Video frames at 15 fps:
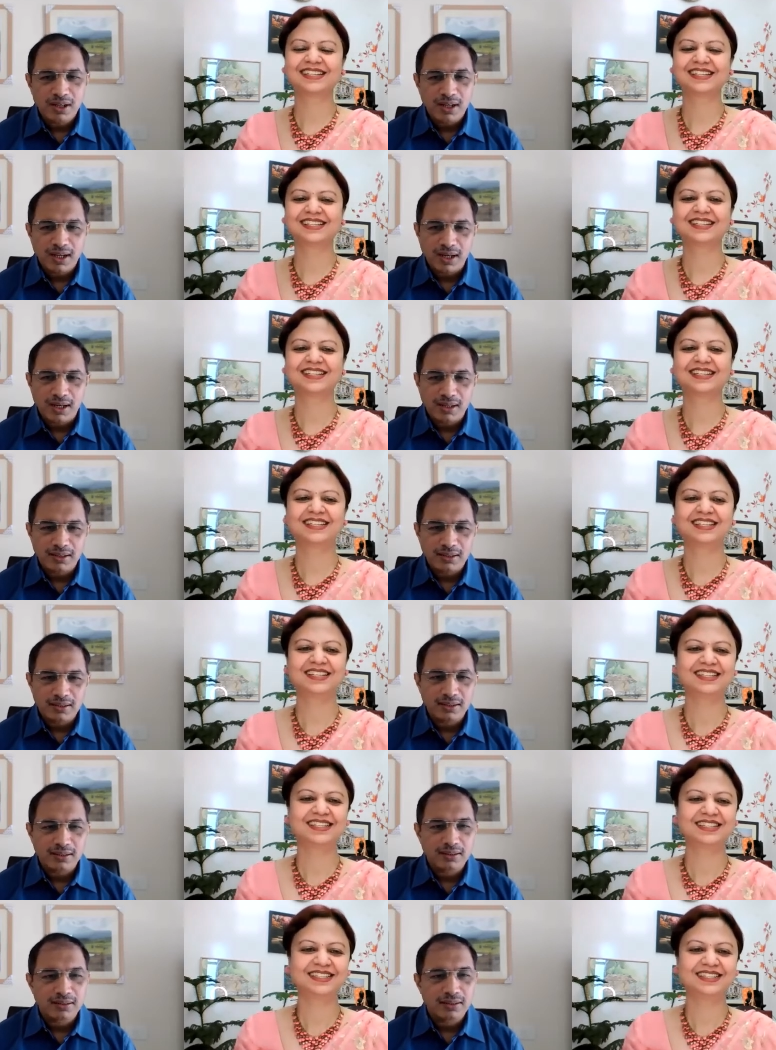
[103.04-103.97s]

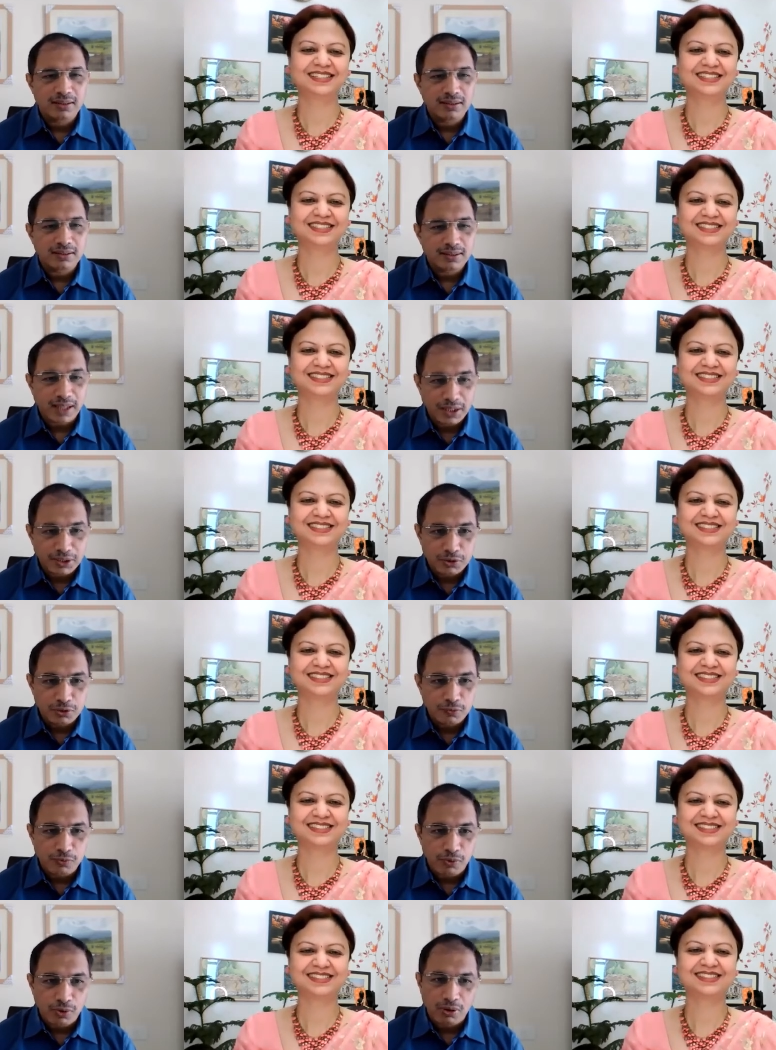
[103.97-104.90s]
Speaker 1: and uh, thank
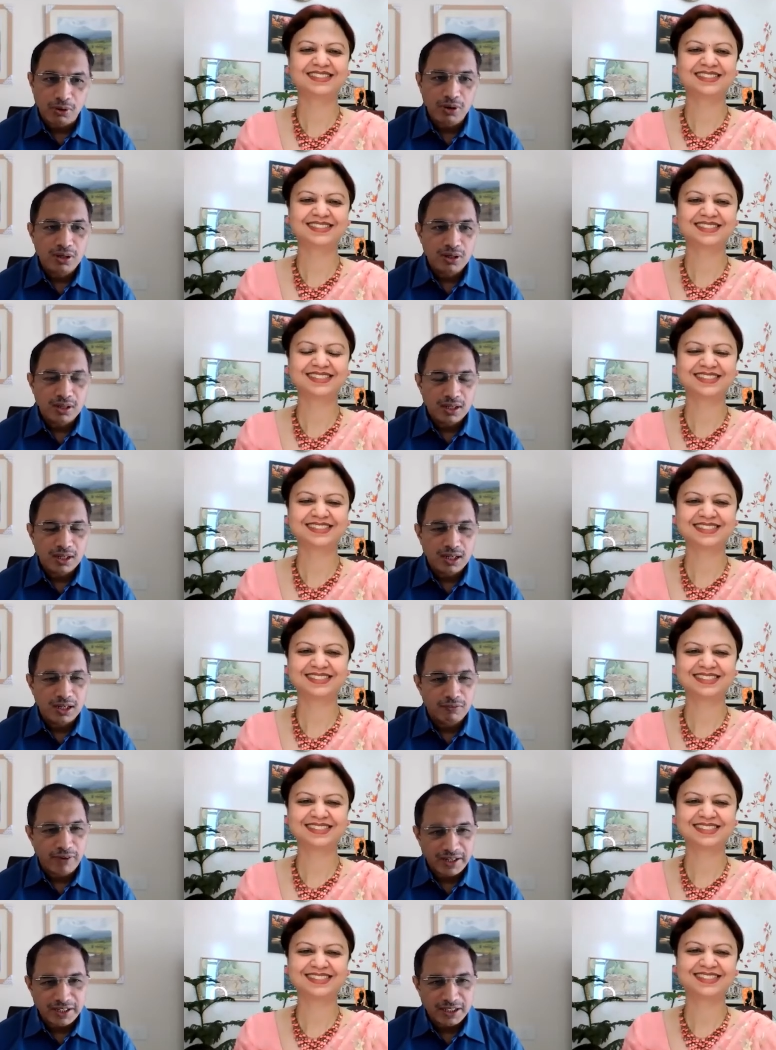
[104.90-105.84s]
you for
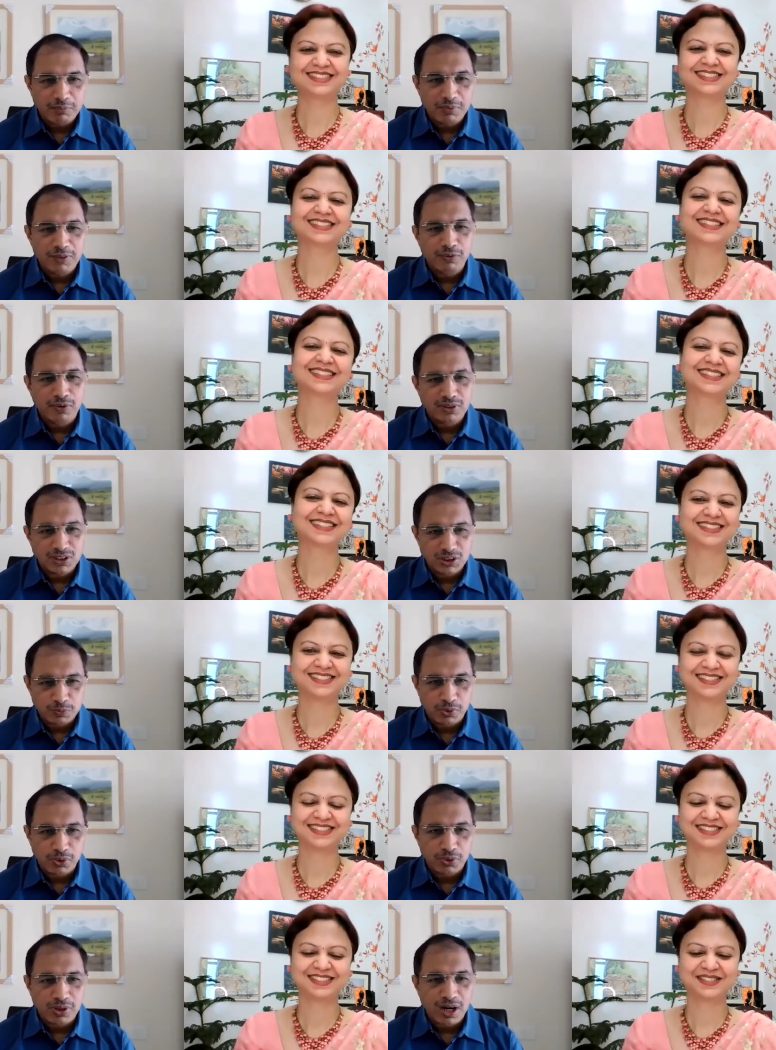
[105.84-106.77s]
inviting me for
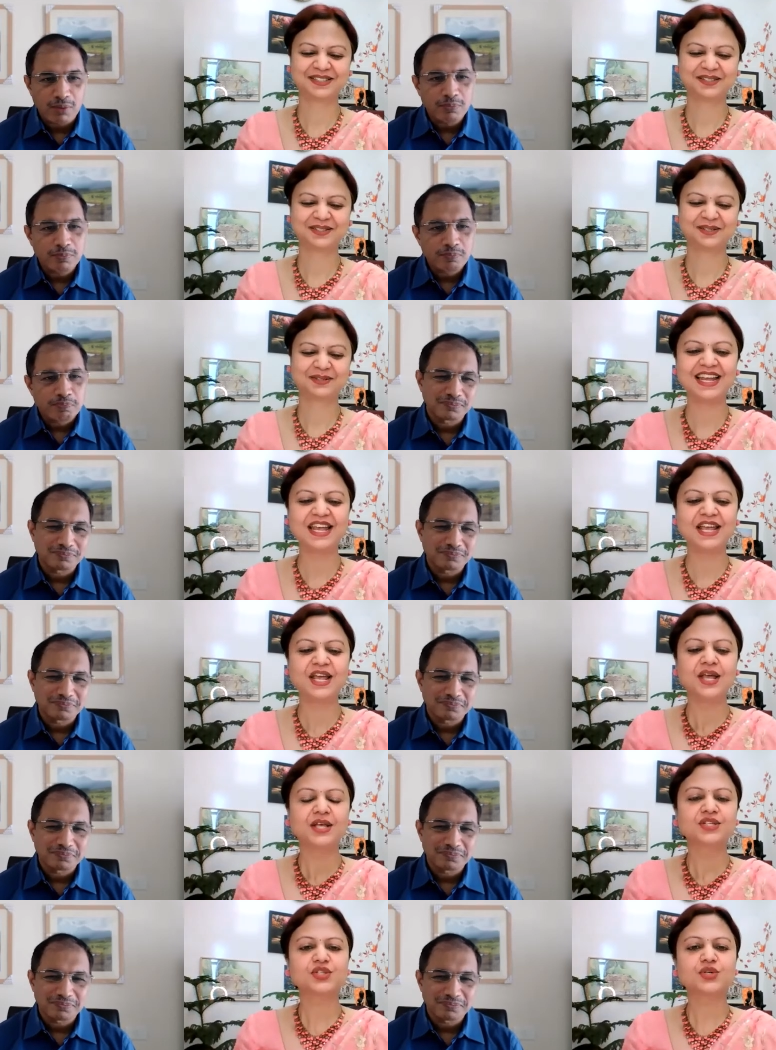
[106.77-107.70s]
this program.
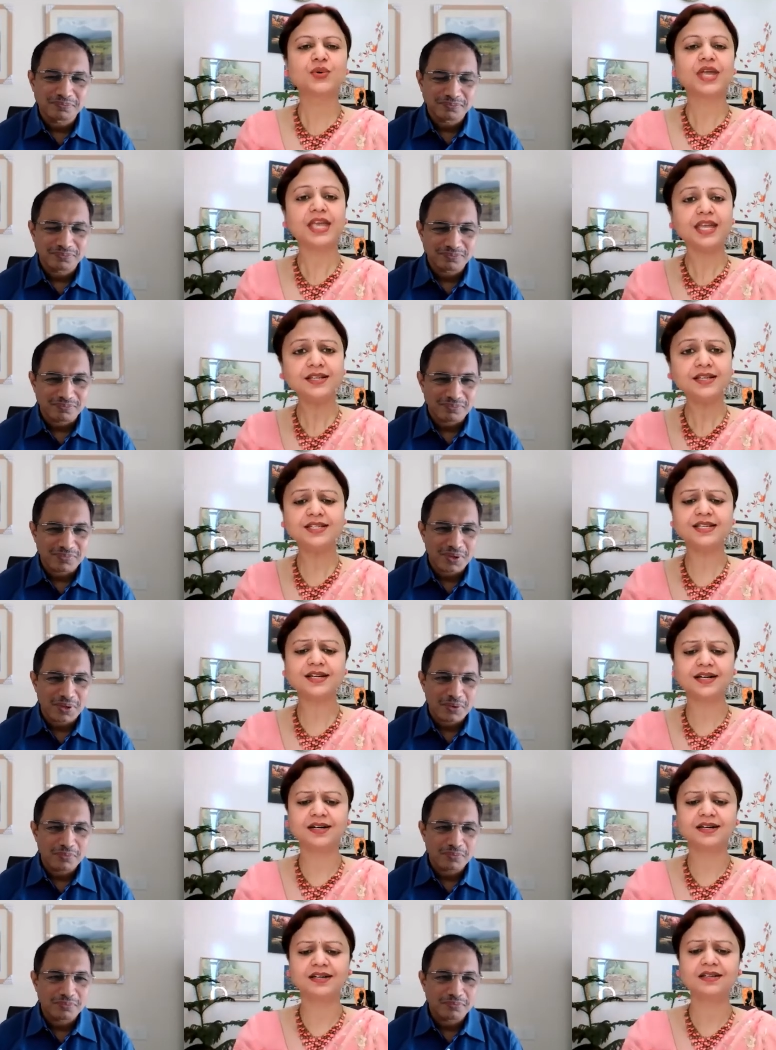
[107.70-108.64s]
Speaker 2: So,
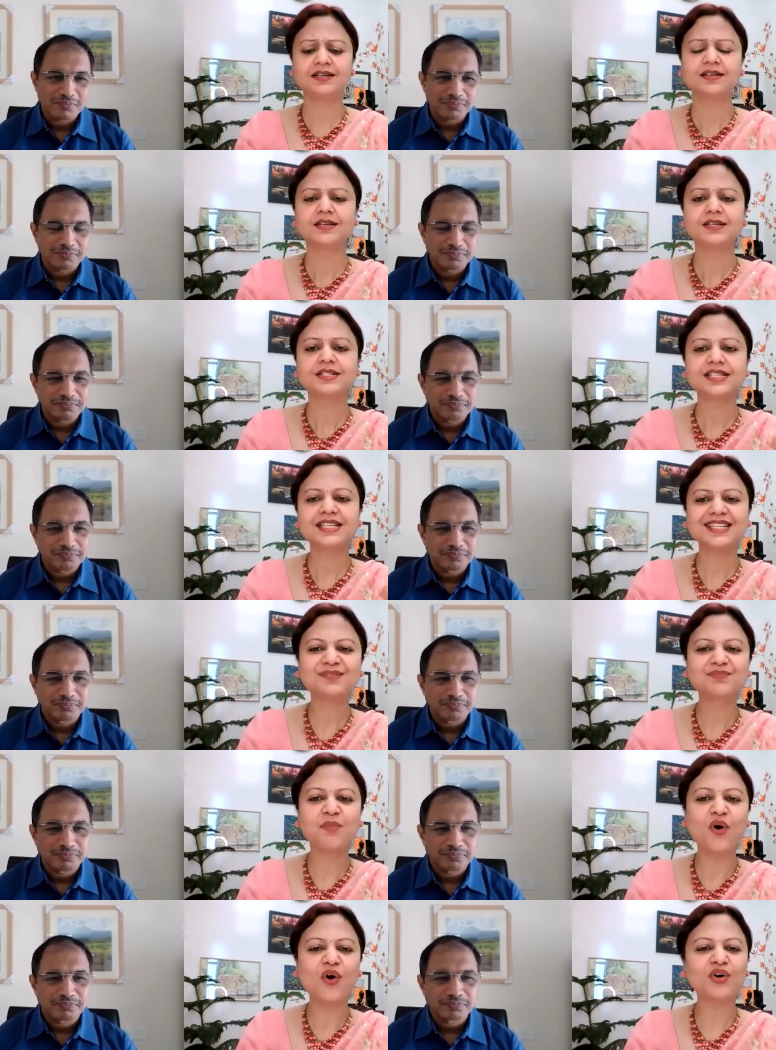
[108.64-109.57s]
India
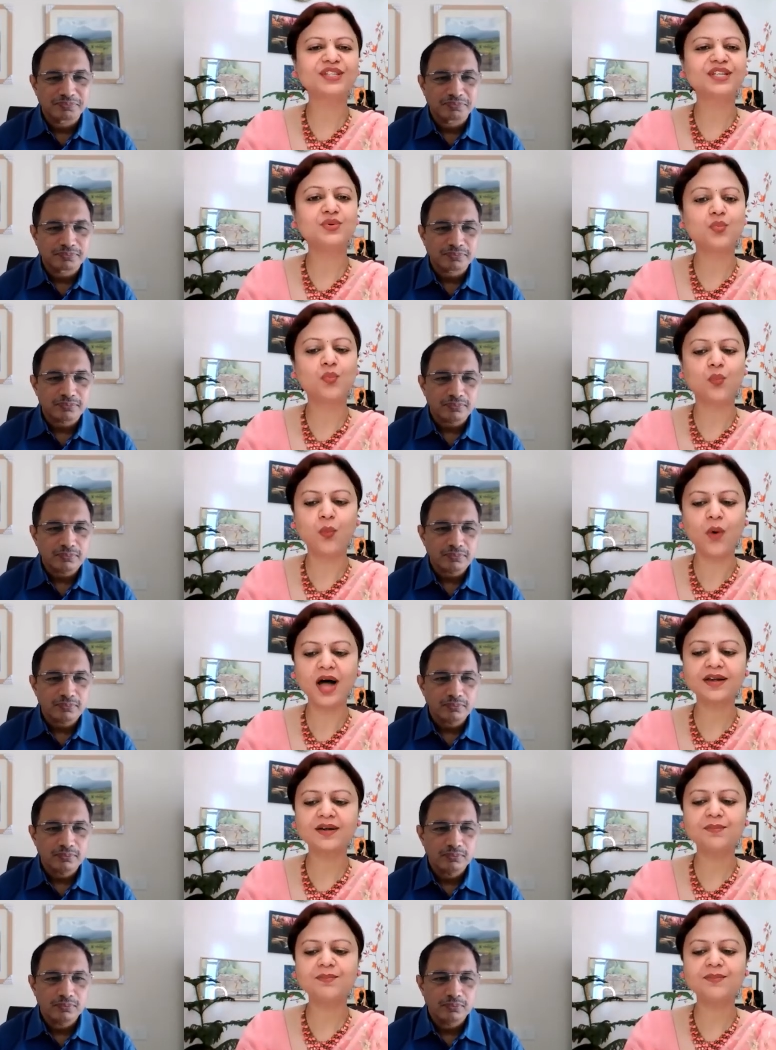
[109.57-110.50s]
sees more than
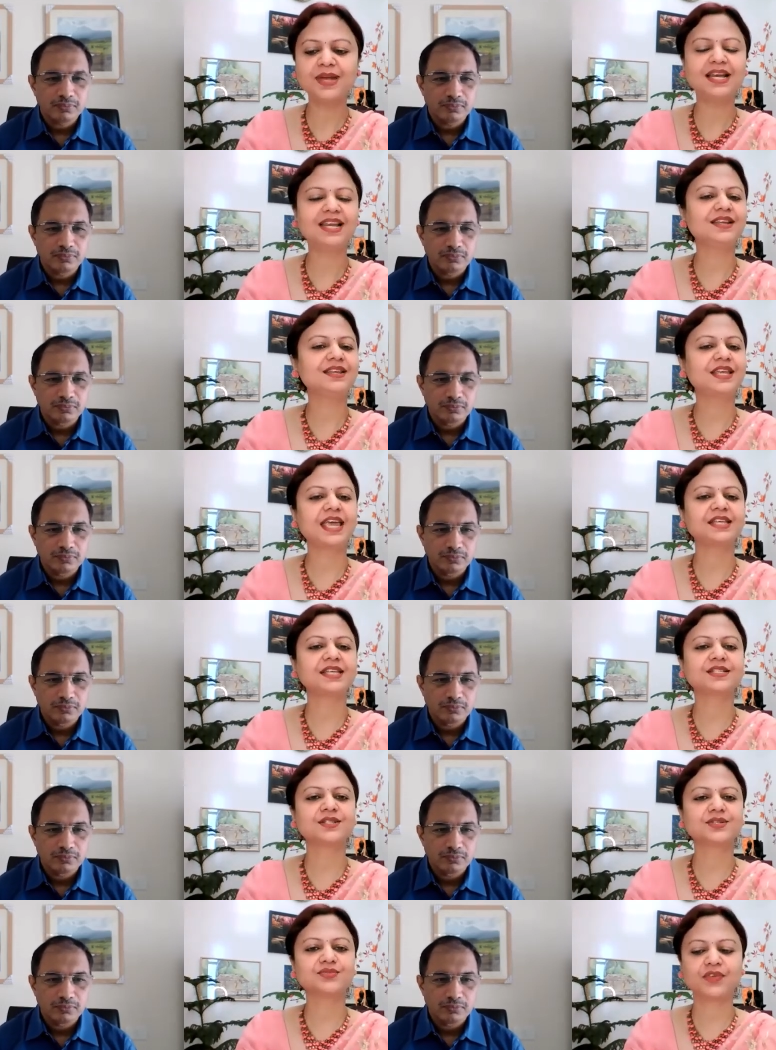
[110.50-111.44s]
1 million
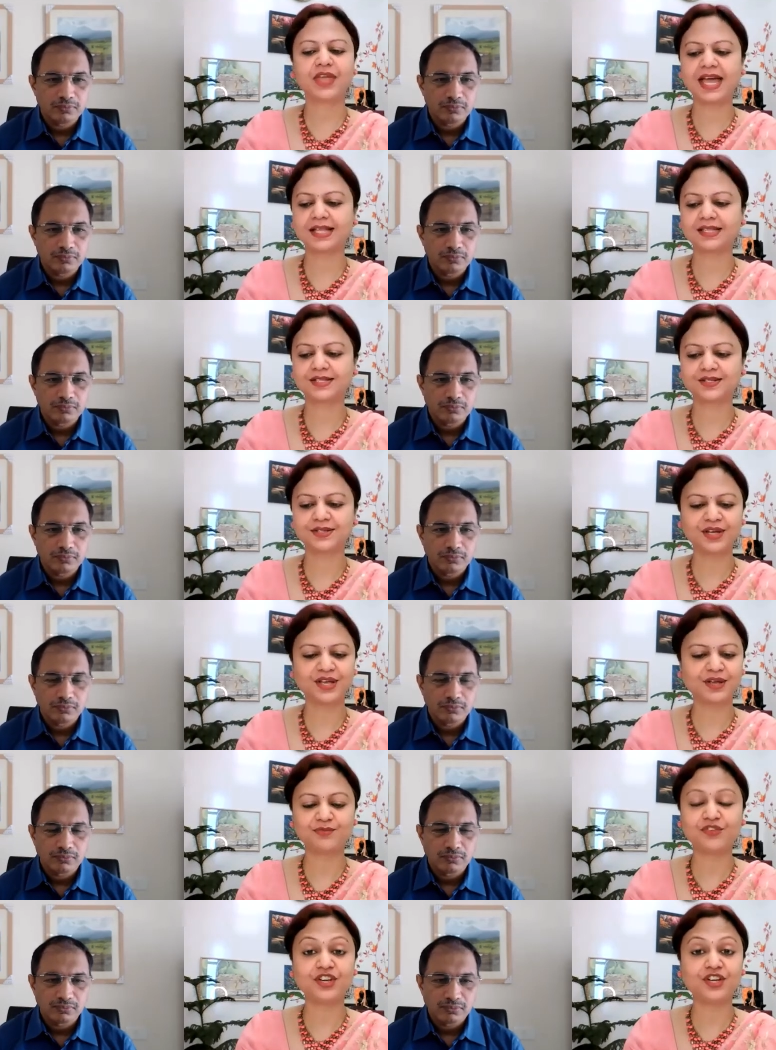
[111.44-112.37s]
cases of cancer
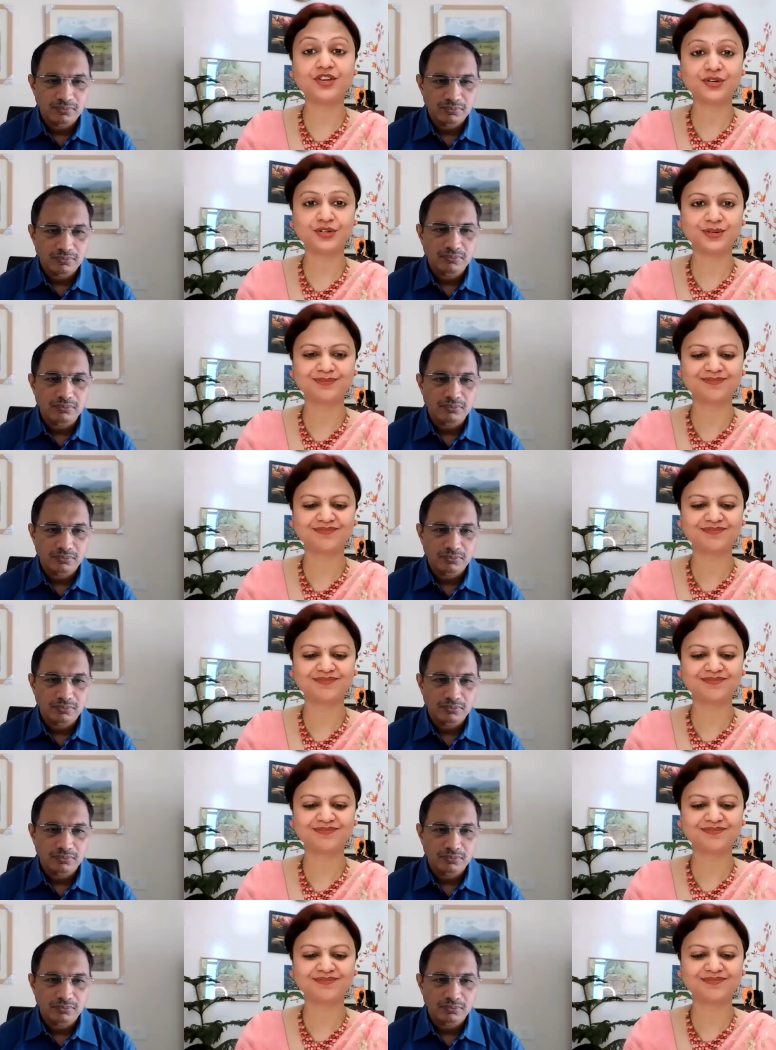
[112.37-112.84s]
every year.